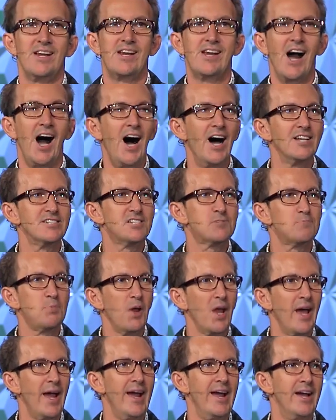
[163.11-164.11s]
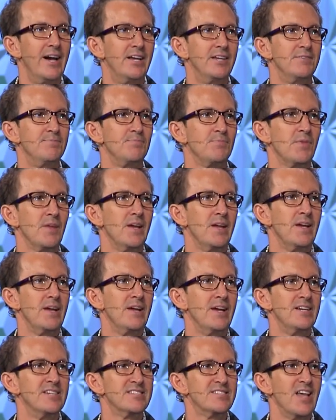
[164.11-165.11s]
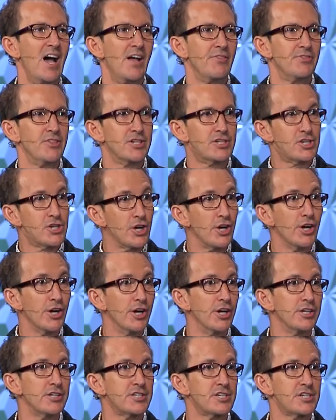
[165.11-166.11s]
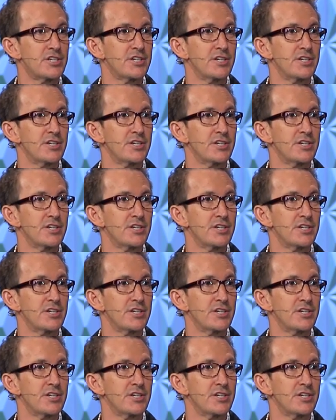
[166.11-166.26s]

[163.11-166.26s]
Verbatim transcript: God's plan is that the church